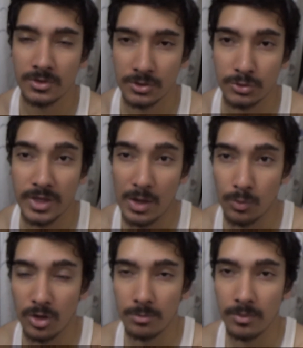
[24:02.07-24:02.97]
today I
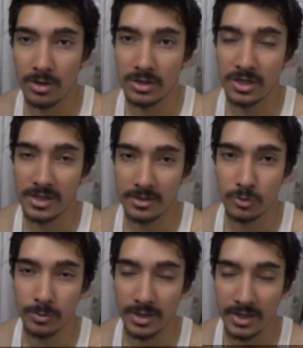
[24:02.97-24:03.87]
woke up earlier than
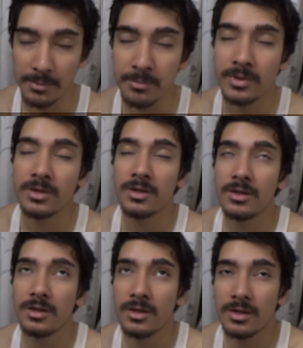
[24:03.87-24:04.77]
12 a.m.
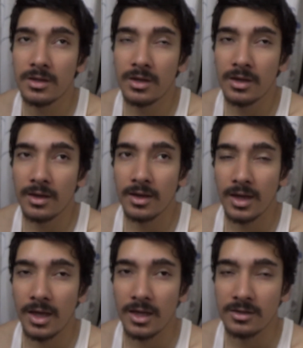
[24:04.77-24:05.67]

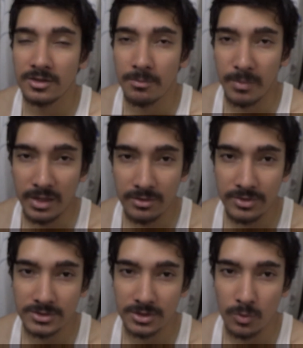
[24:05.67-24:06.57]
and the main
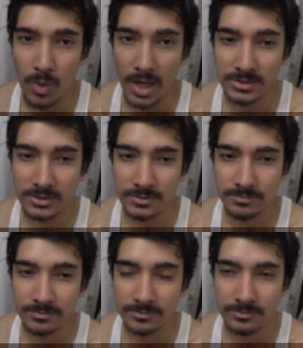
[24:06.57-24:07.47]
reason was,
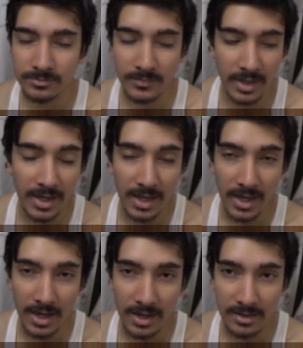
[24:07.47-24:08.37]

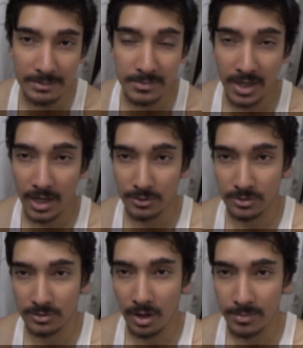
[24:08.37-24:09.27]
and let me get to the
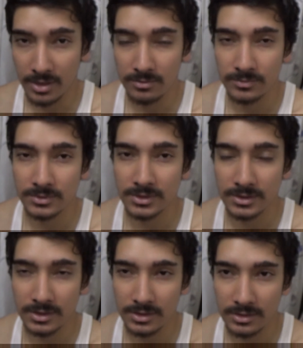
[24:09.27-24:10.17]
topic.
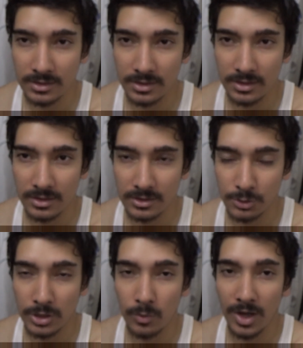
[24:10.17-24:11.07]

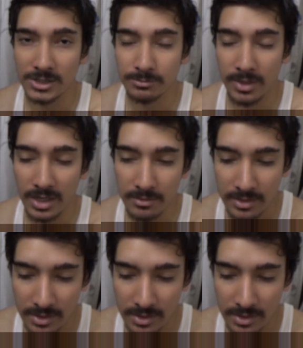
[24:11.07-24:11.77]
Today was my